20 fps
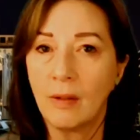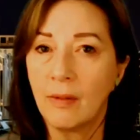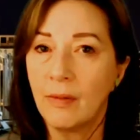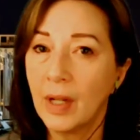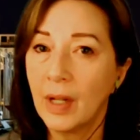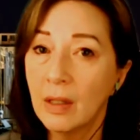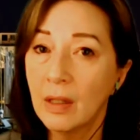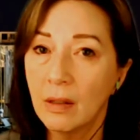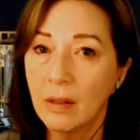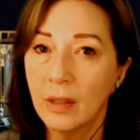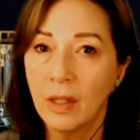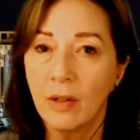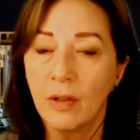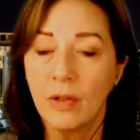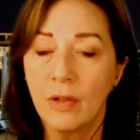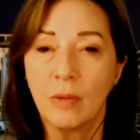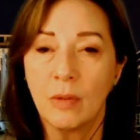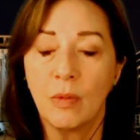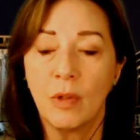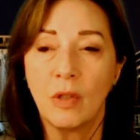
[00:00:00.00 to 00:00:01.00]
of
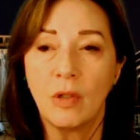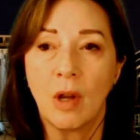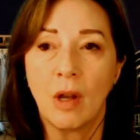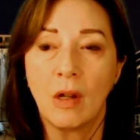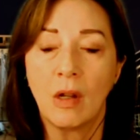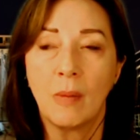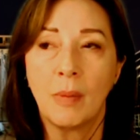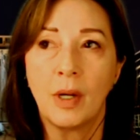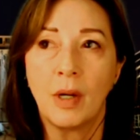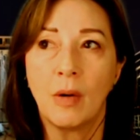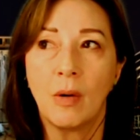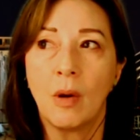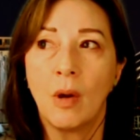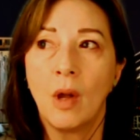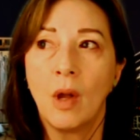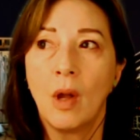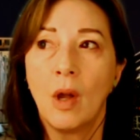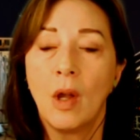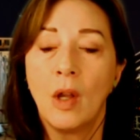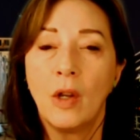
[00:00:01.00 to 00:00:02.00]
ventilators, and we talk about,
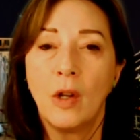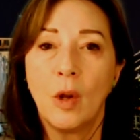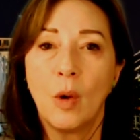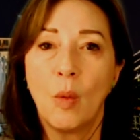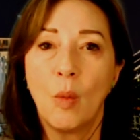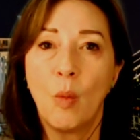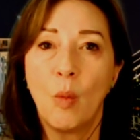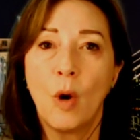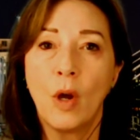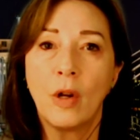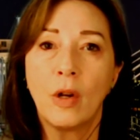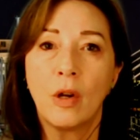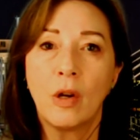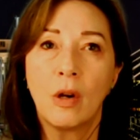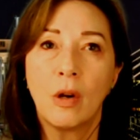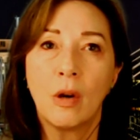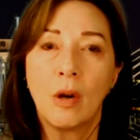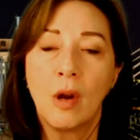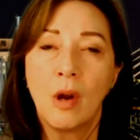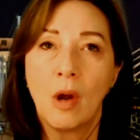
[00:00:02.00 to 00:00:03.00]
you know, what
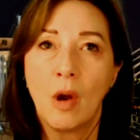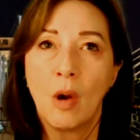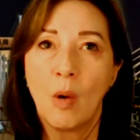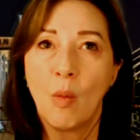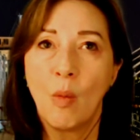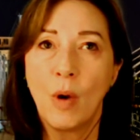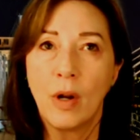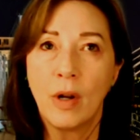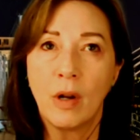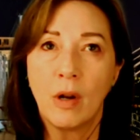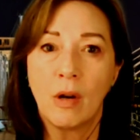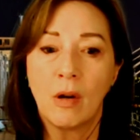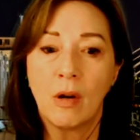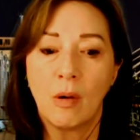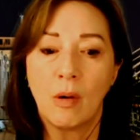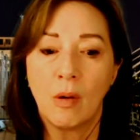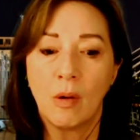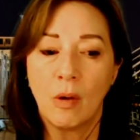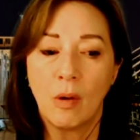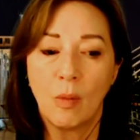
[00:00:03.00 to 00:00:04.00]
are what
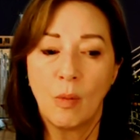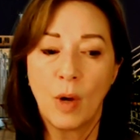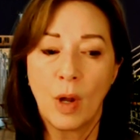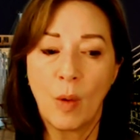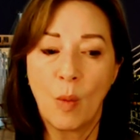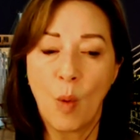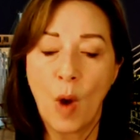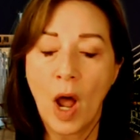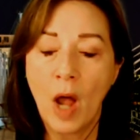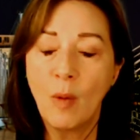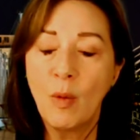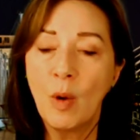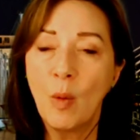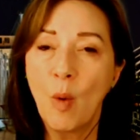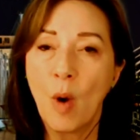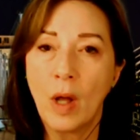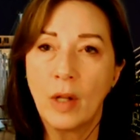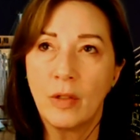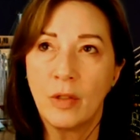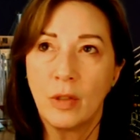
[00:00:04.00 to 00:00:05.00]
are what why we
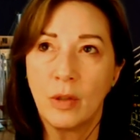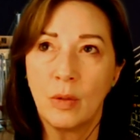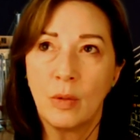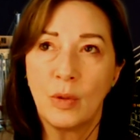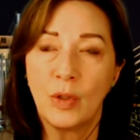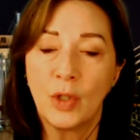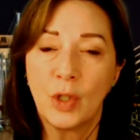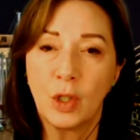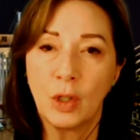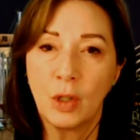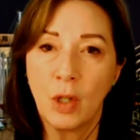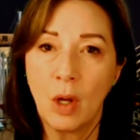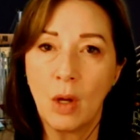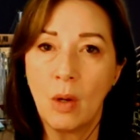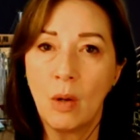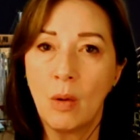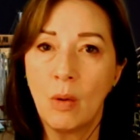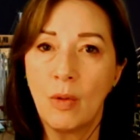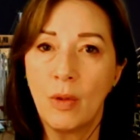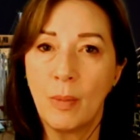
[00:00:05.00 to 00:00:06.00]
want to
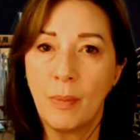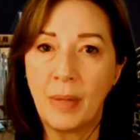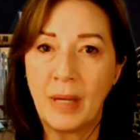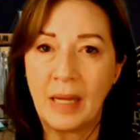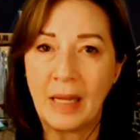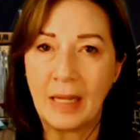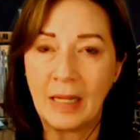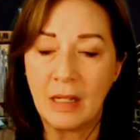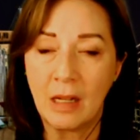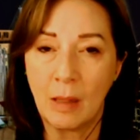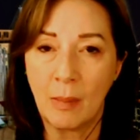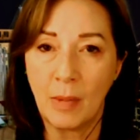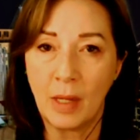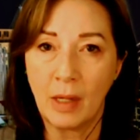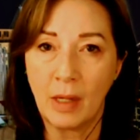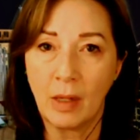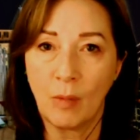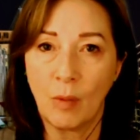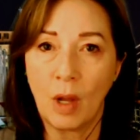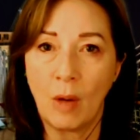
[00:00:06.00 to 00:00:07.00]
slow the
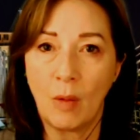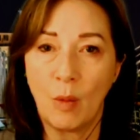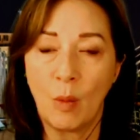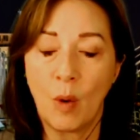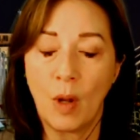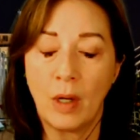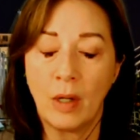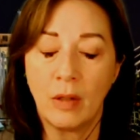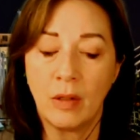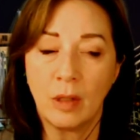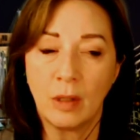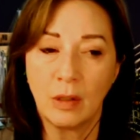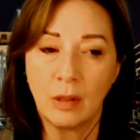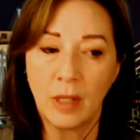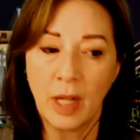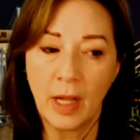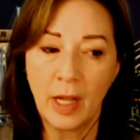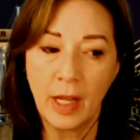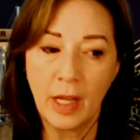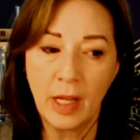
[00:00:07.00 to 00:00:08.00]
pandemic, why we want to
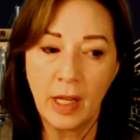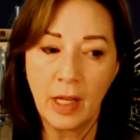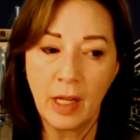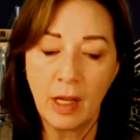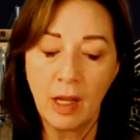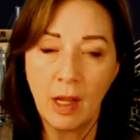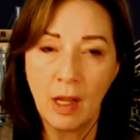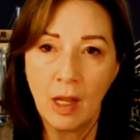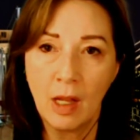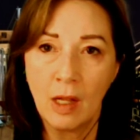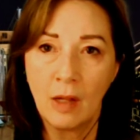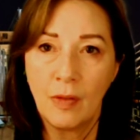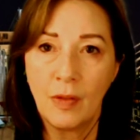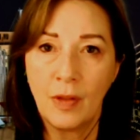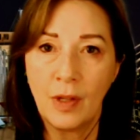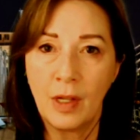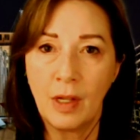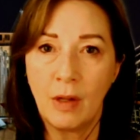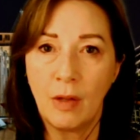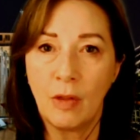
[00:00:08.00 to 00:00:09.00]
delay
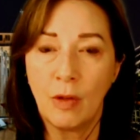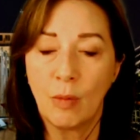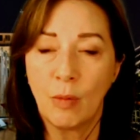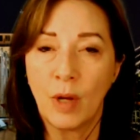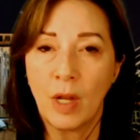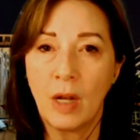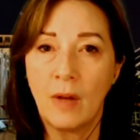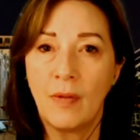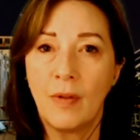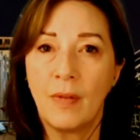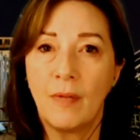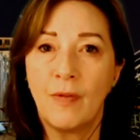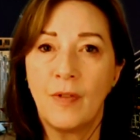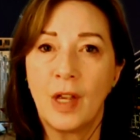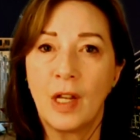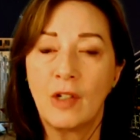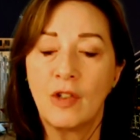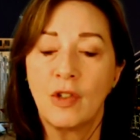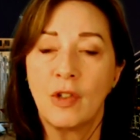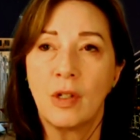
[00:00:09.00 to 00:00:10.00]
the the rate of
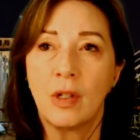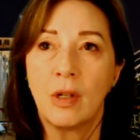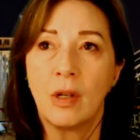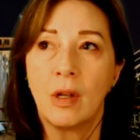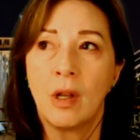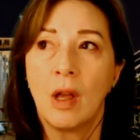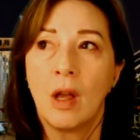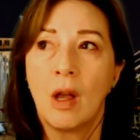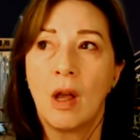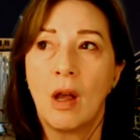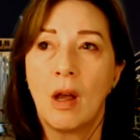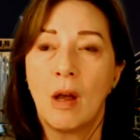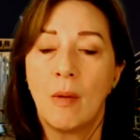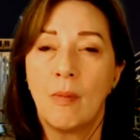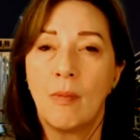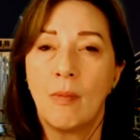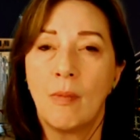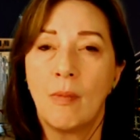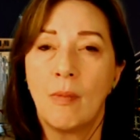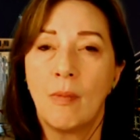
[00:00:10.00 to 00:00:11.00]
infection
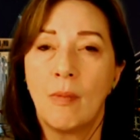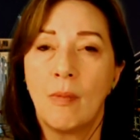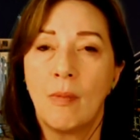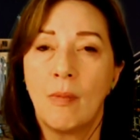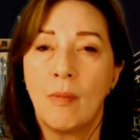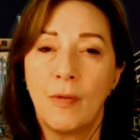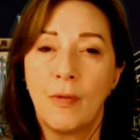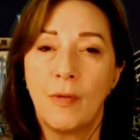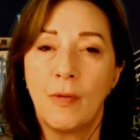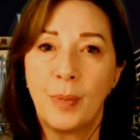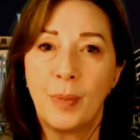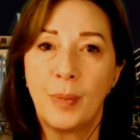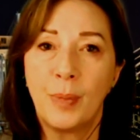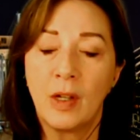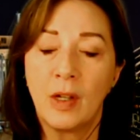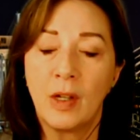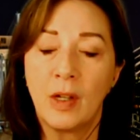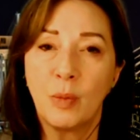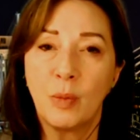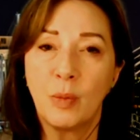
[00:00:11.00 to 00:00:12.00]
um, for.
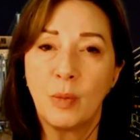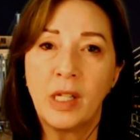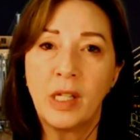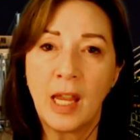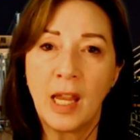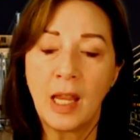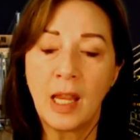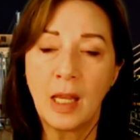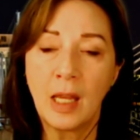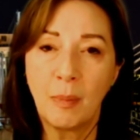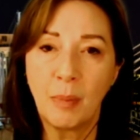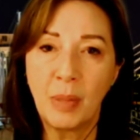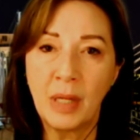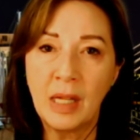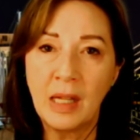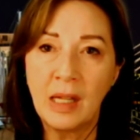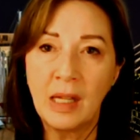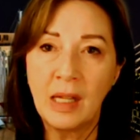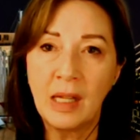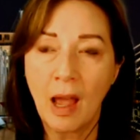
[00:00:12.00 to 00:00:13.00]
Because we can't
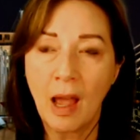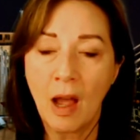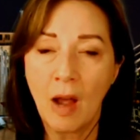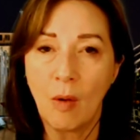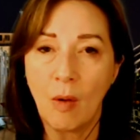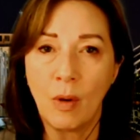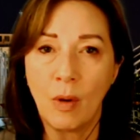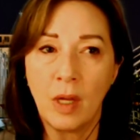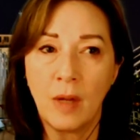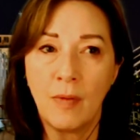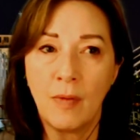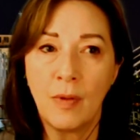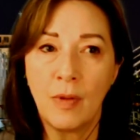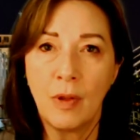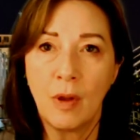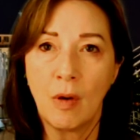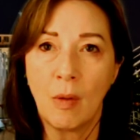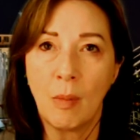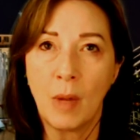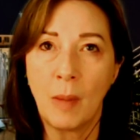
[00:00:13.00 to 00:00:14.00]
peak out, even
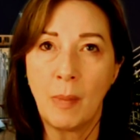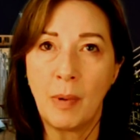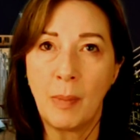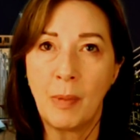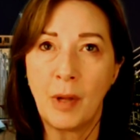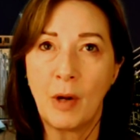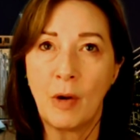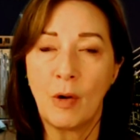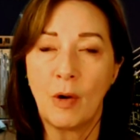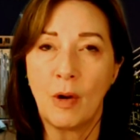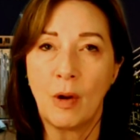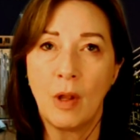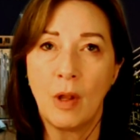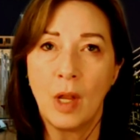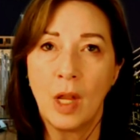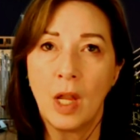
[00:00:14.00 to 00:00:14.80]
though it might be better to,